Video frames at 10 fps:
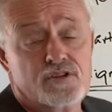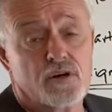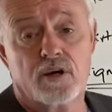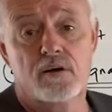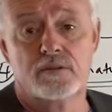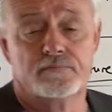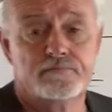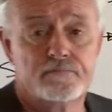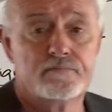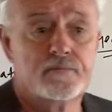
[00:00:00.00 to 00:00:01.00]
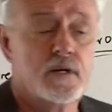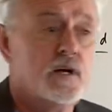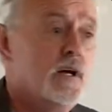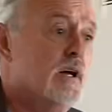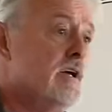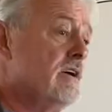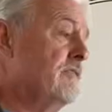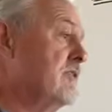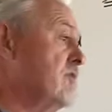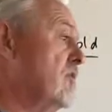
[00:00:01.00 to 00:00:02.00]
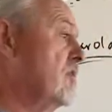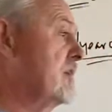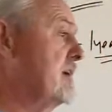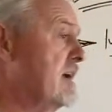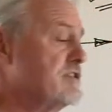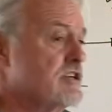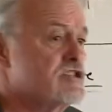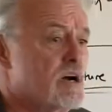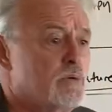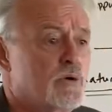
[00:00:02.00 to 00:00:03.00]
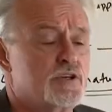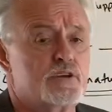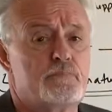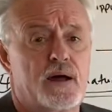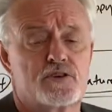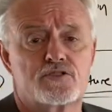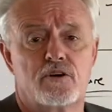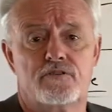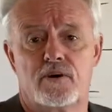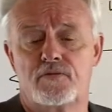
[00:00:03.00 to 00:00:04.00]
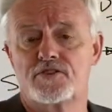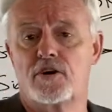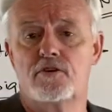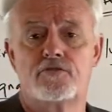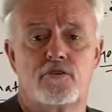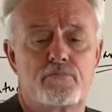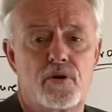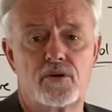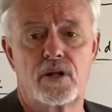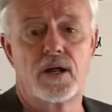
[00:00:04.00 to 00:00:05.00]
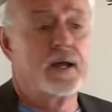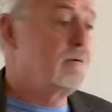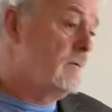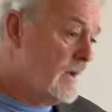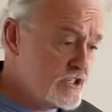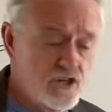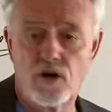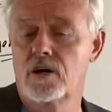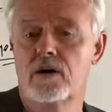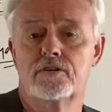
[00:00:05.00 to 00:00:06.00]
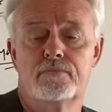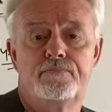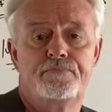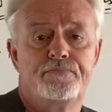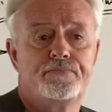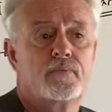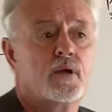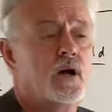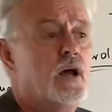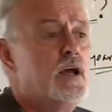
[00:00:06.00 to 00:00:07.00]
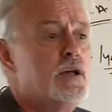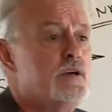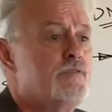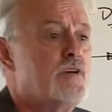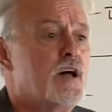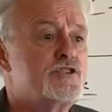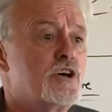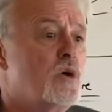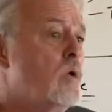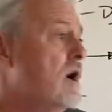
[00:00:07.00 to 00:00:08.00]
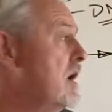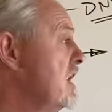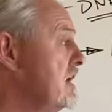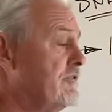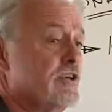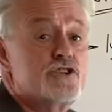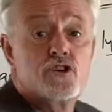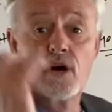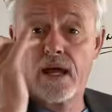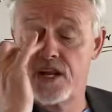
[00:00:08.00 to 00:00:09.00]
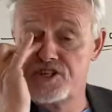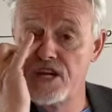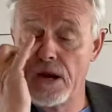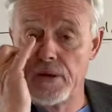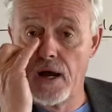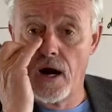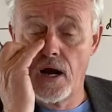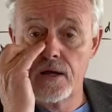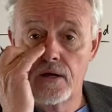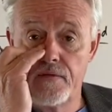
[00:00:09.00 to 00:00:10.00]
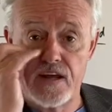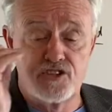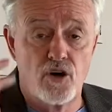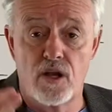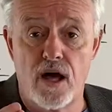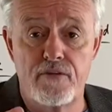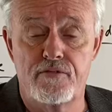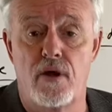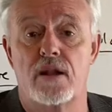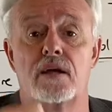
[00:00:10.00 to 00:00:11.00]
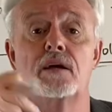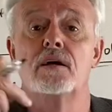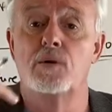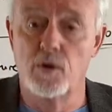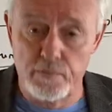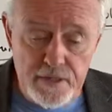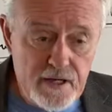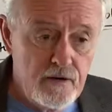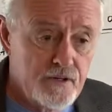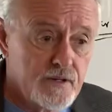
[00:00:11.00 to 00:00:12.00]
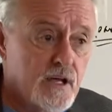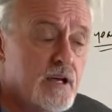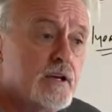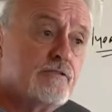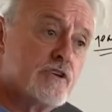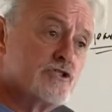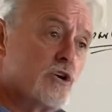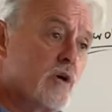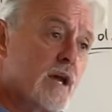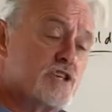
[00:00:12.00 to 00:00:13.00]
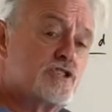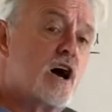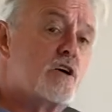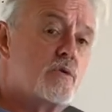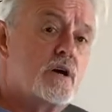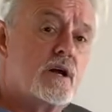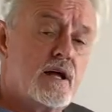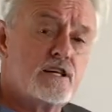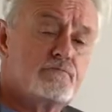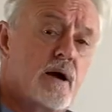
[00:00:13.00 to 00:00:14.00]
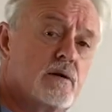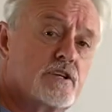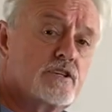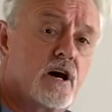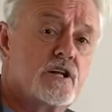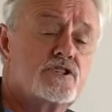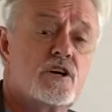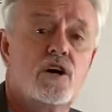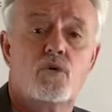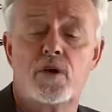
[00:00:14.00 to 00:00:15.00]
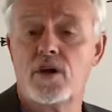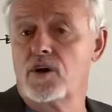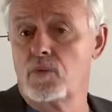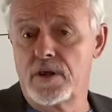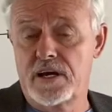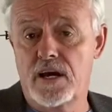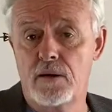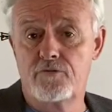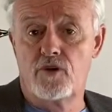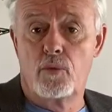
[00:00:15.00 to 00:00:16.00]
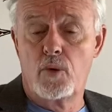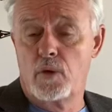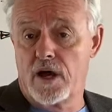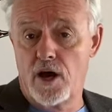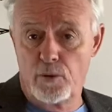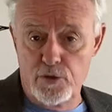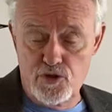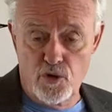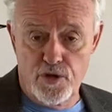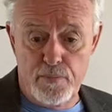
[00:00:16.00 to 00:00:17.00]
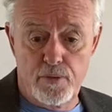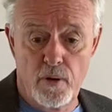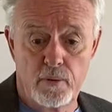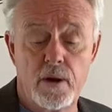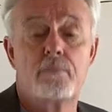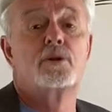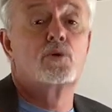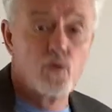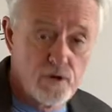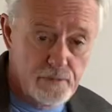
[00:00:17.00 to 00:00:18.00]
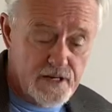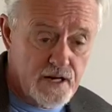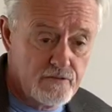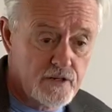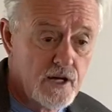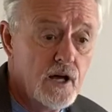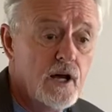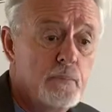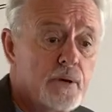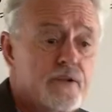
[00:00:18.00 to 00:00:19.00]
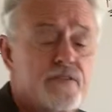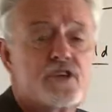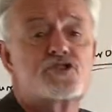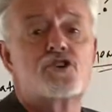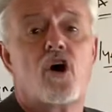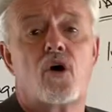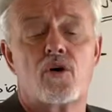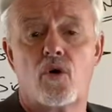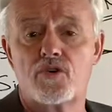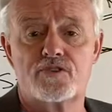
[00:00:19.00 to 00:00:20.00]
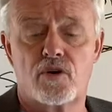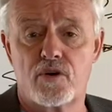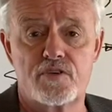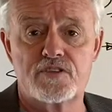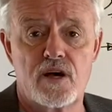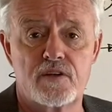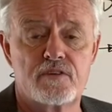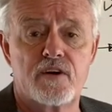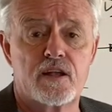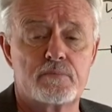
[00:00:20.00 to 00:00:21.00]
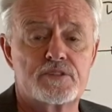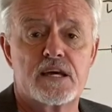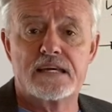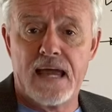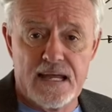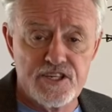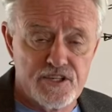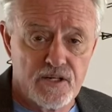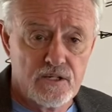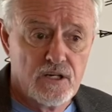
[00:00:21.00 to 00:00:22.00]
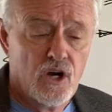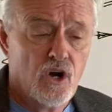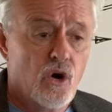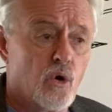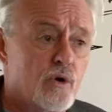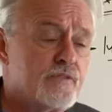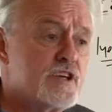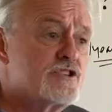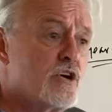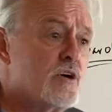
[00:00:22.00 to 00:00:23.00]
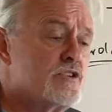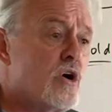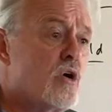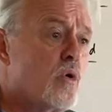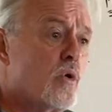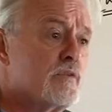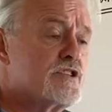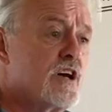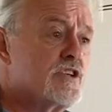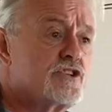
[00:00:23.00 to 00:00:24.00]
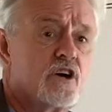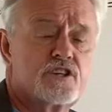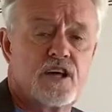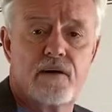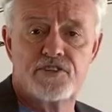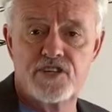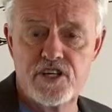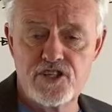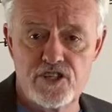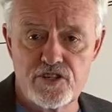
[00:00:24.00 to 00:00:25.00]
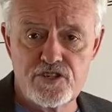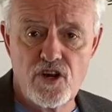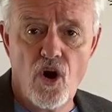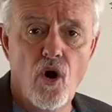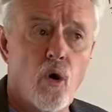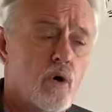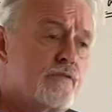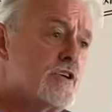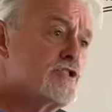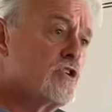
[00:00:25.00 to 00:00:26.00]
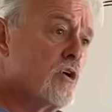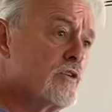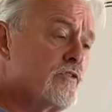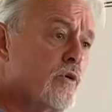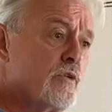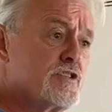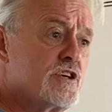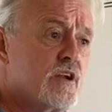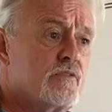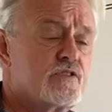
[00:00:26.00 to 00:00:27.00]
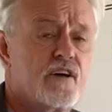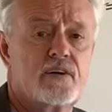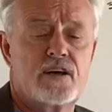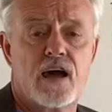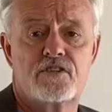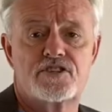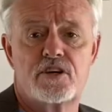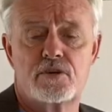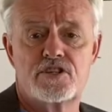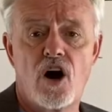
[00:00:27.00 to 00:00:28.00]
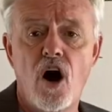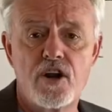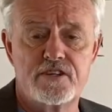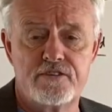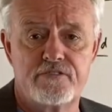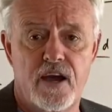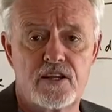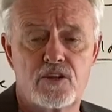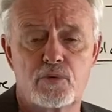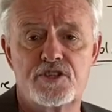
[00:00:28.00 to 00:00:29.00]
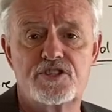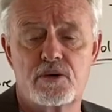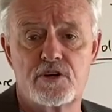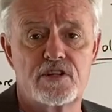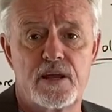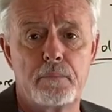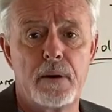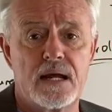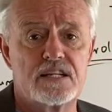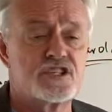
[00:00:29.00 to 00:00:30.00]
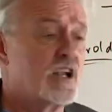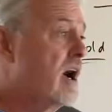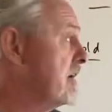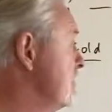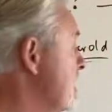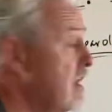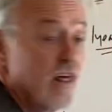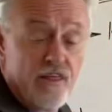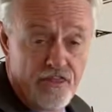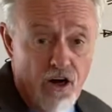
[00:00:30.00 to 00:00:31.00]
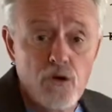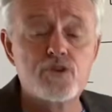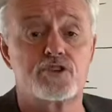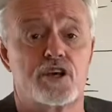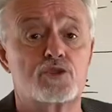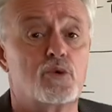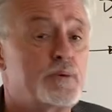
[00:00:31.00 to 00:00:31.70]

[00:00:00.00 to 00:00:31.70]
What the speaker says: not covered. If the dog gets in trouble because it bounced off a sofa and broke a leg, it's not covered. If this dog had a cherry eye, that's not life-threatening, it wouldn't be covered. If this dog has diarrhea and has parasites, we don't know where they come from, we want to help you sort that problem out, but it wouldn't be covered. But if this dog all of a sudden develops cancer, or if this dog all of a sudden starts to have seizures, or if this dog all of a sudden was found to have a serious heart defect that would seriously impact its life, those things would be